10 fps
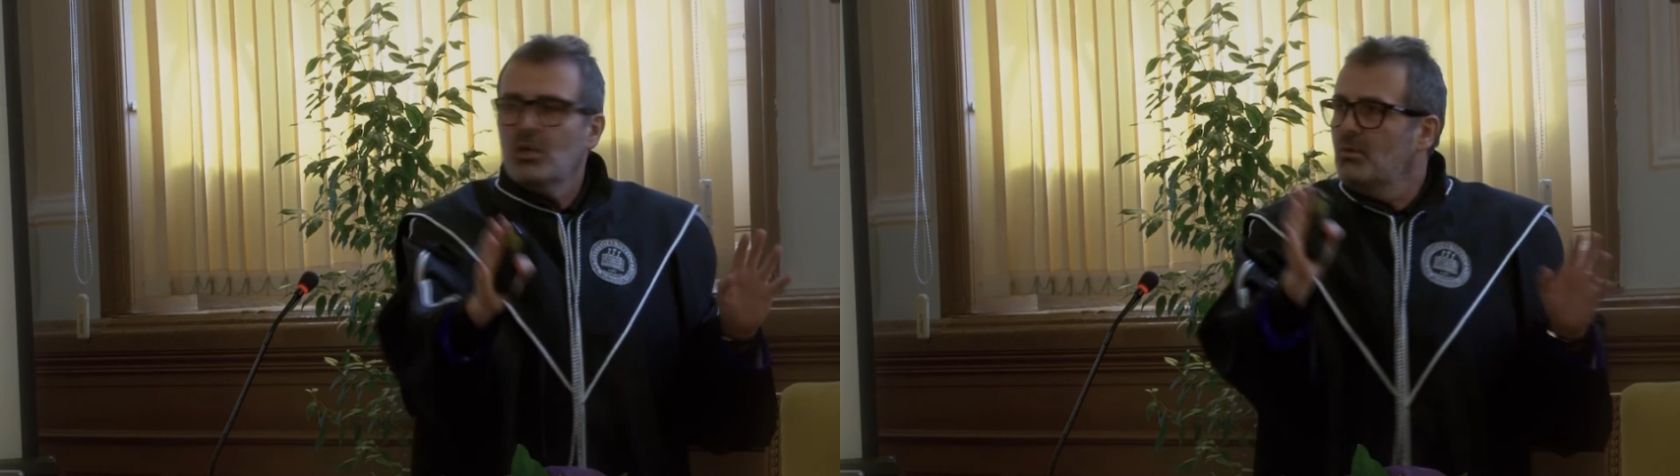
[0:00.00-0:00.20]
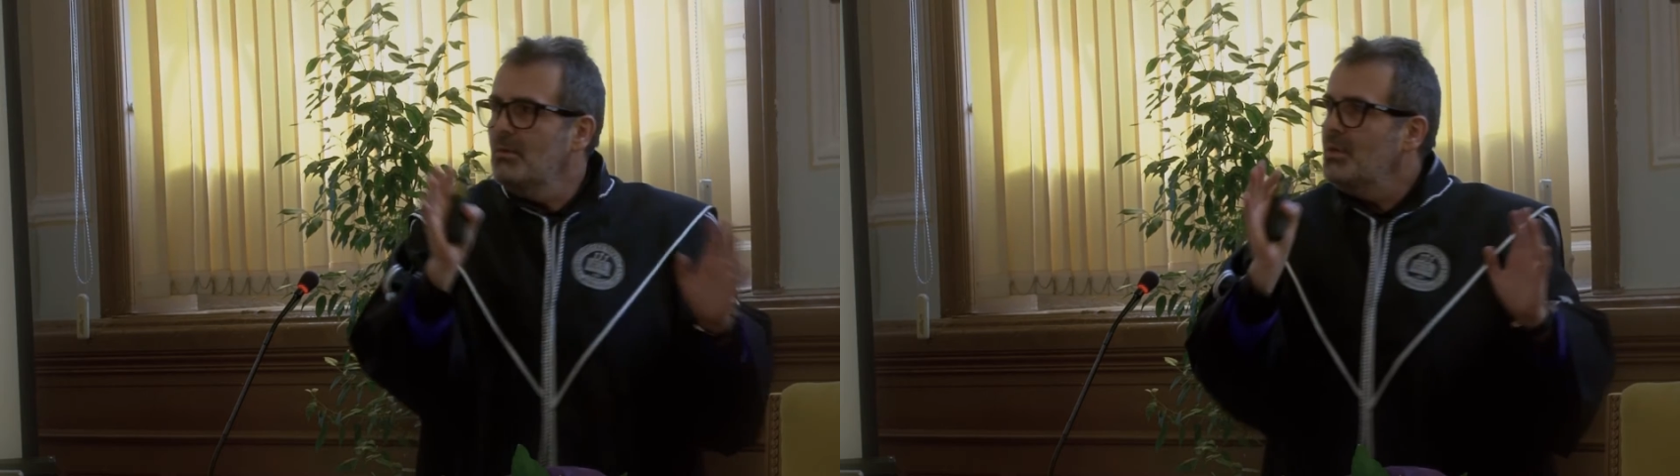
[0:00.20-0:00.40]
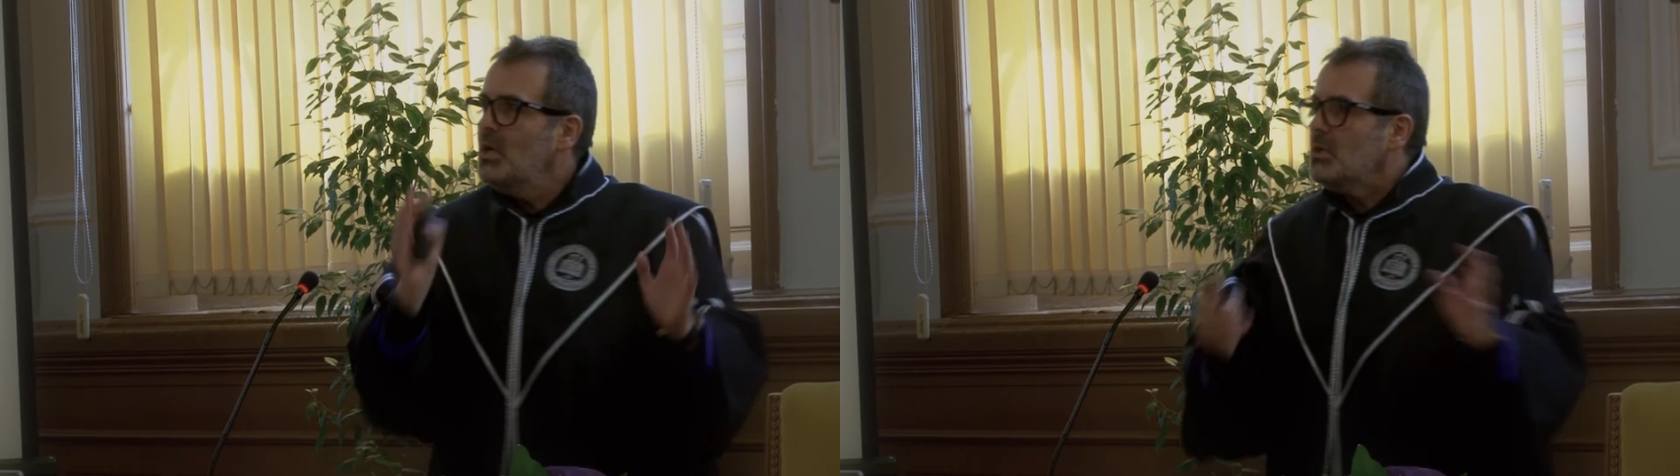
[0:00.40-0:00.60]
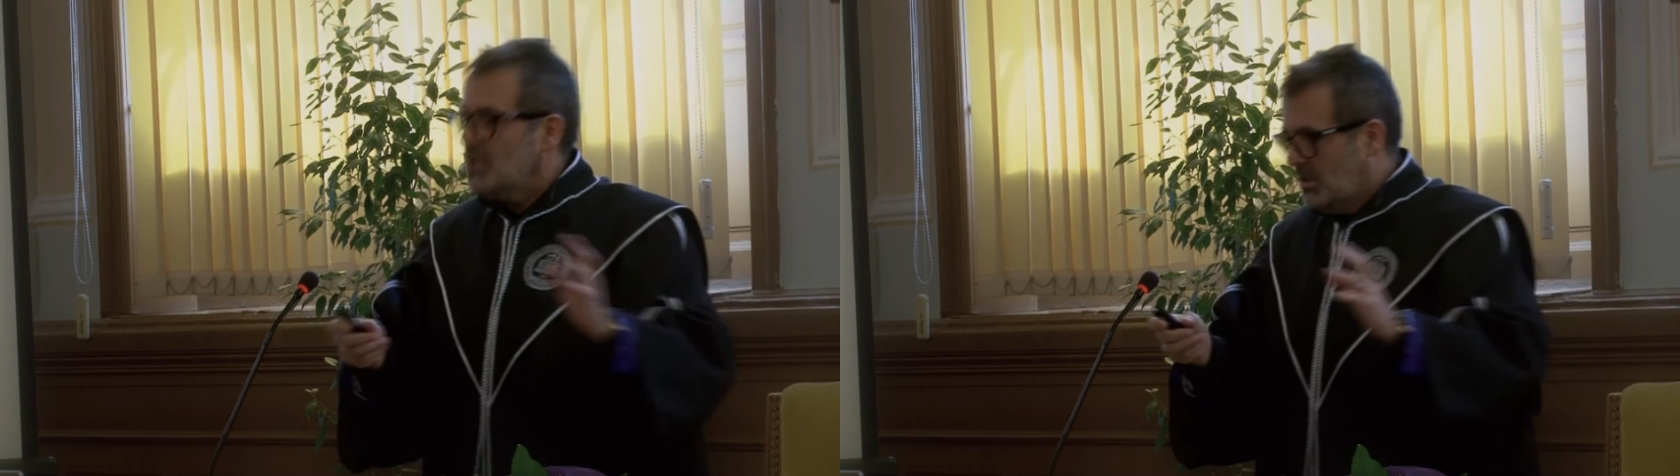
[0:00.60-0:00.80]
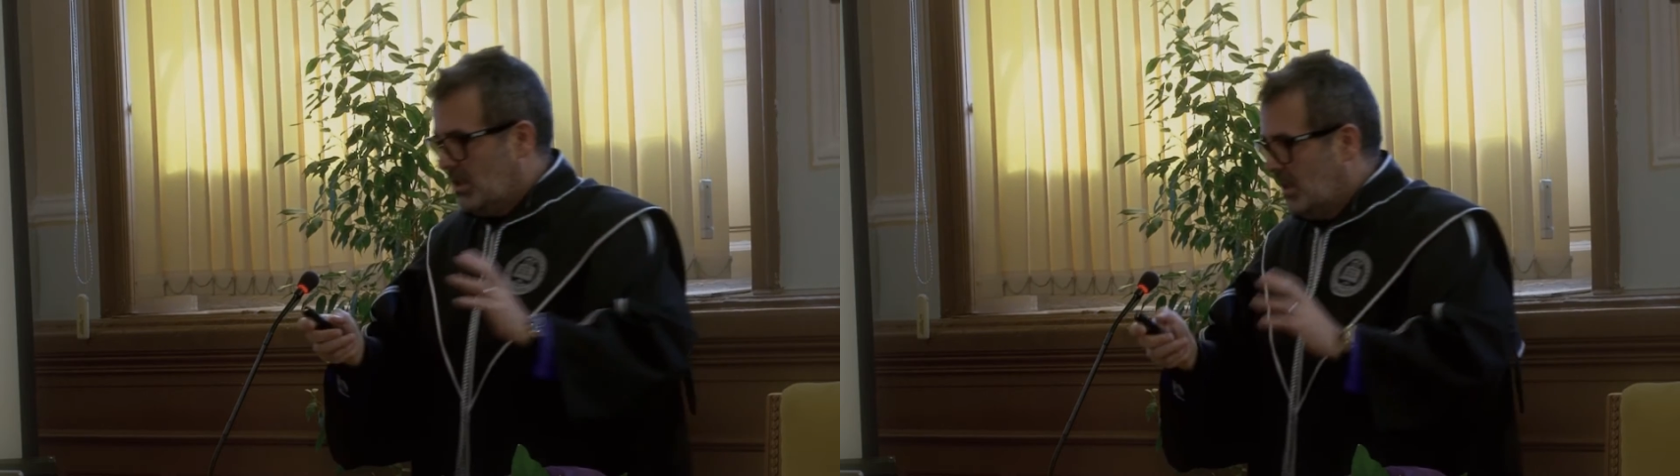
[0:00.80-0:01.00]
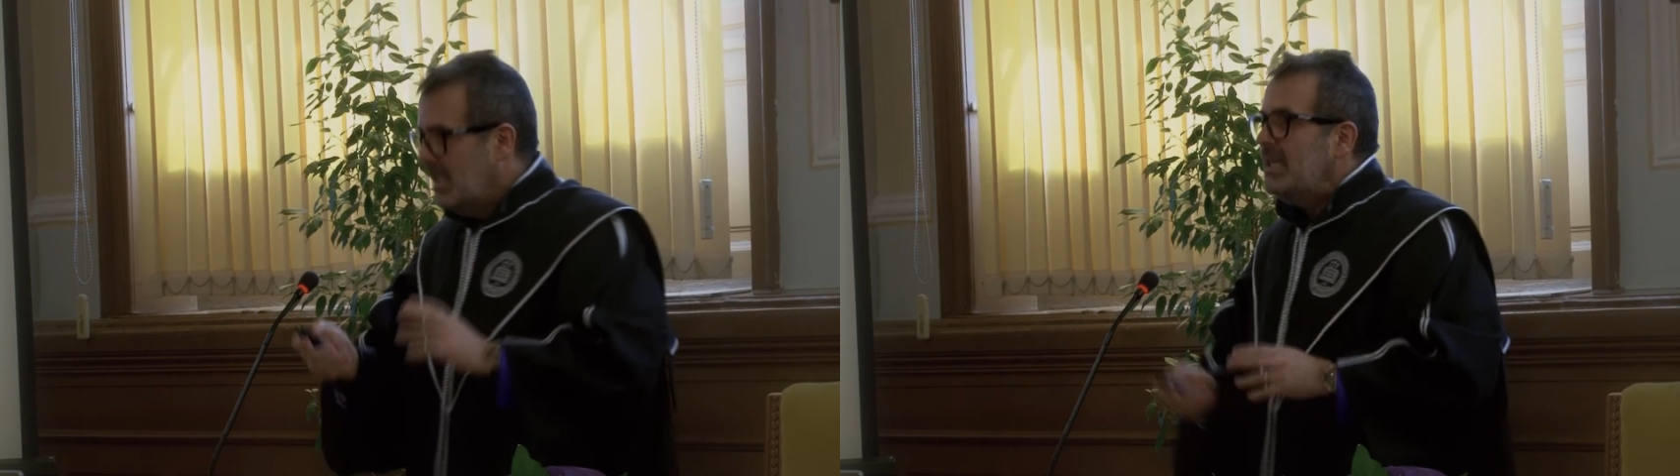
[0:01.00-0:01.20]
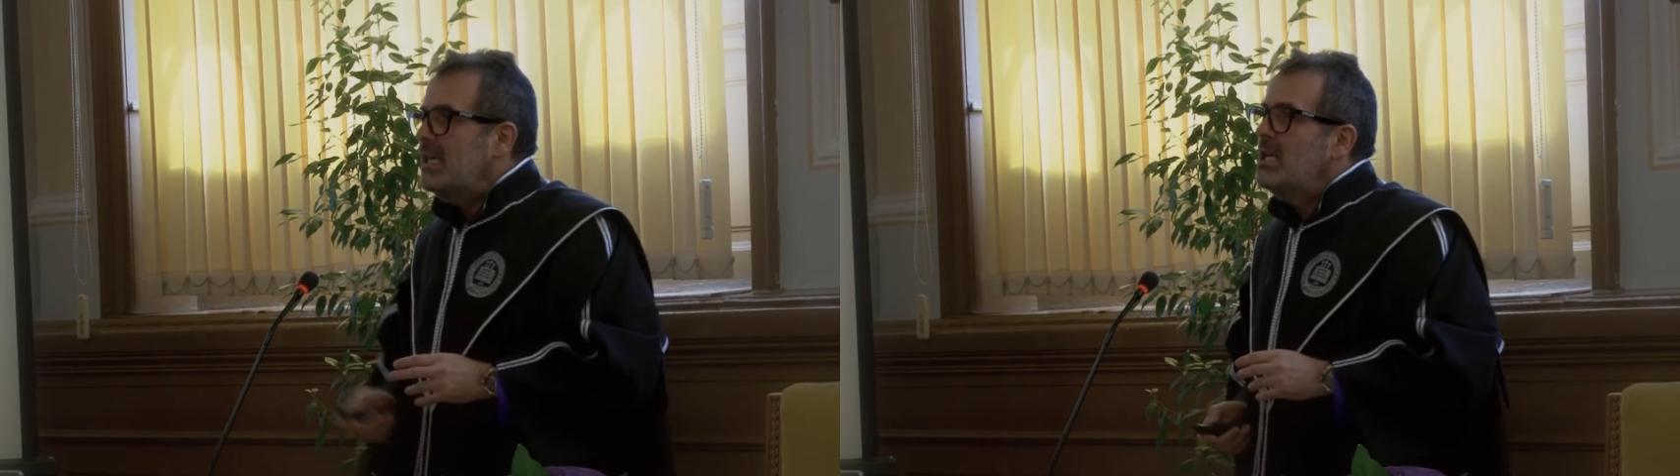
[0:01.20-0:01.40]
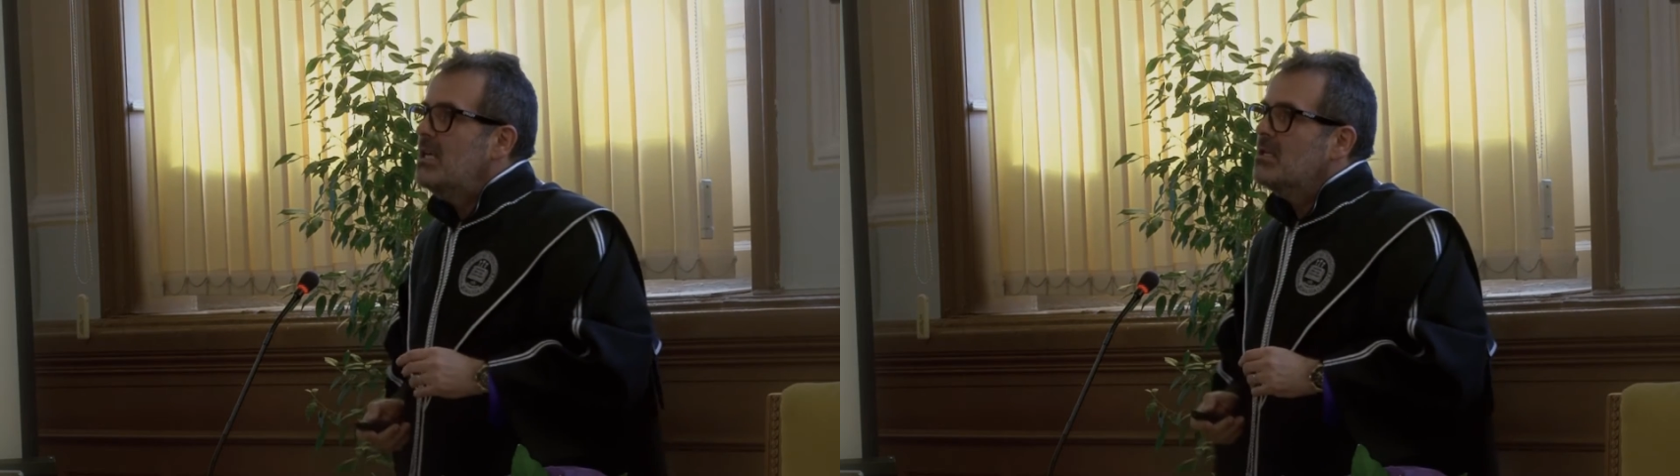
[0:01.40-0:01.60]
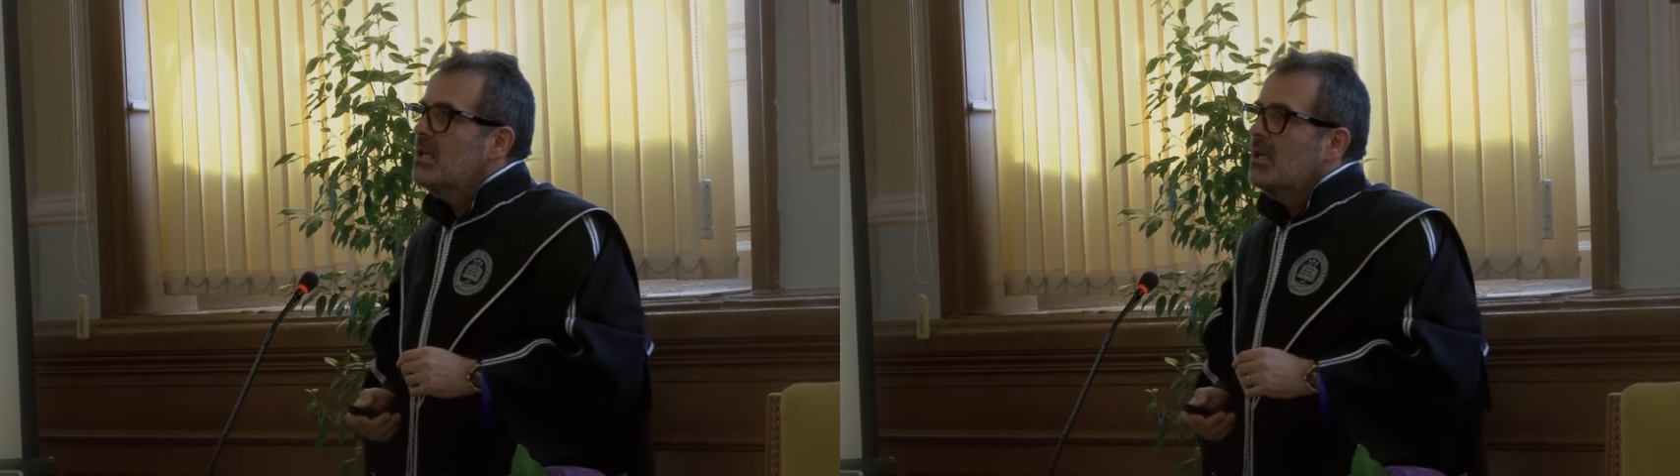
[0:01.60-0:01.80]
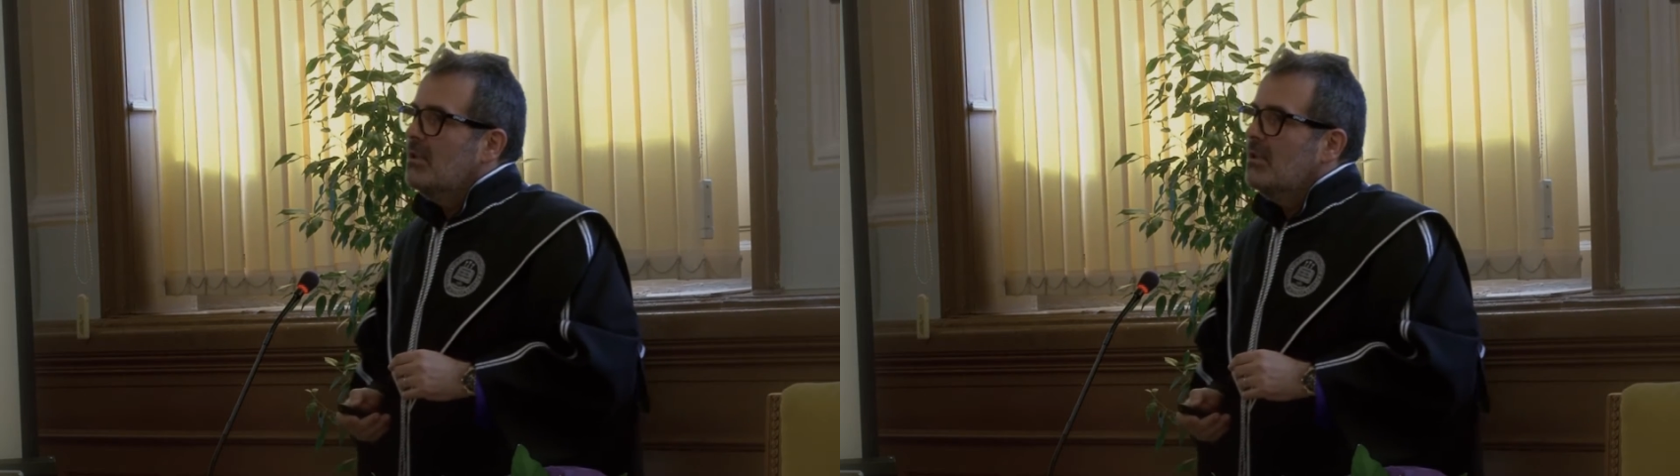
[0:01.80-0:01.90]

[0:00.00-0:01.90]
Curiosity is